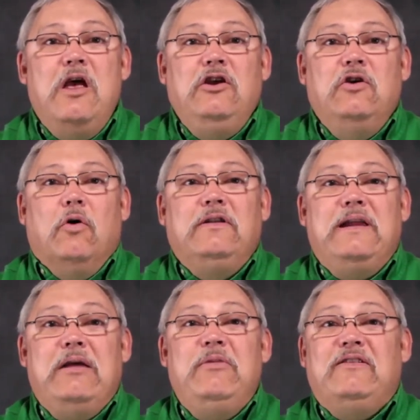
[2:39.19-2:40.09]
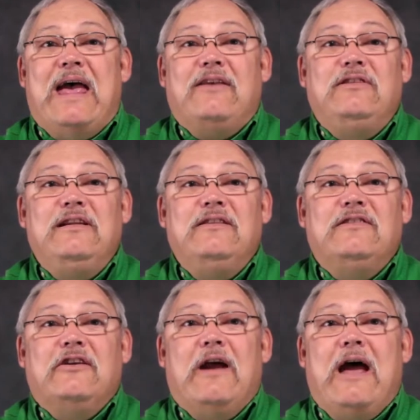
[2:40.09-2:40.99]
your team is asked to
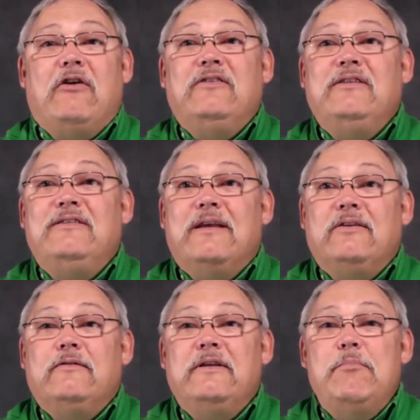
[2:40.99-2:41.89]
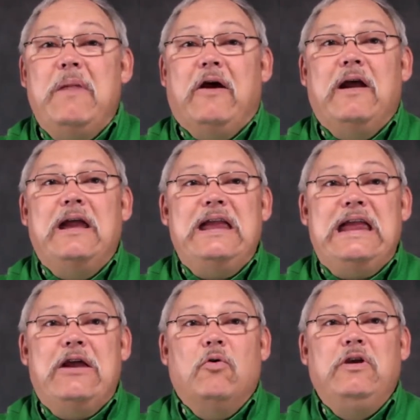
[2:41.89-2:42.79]
consider how to successfully marry
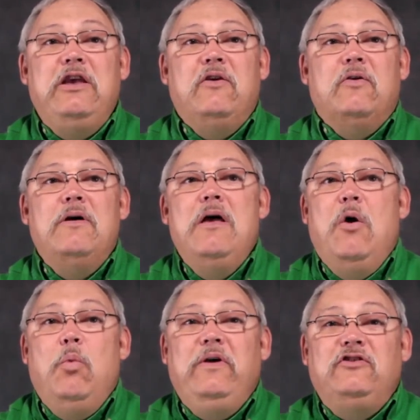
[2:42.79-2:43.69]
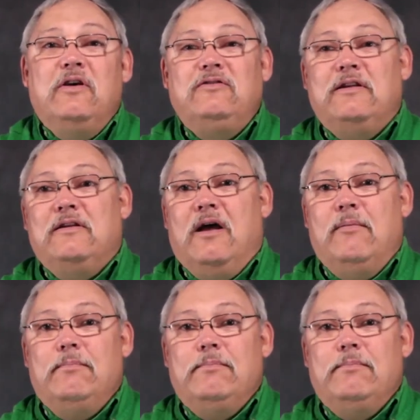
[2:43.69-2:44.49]
EOQ with just-in-time.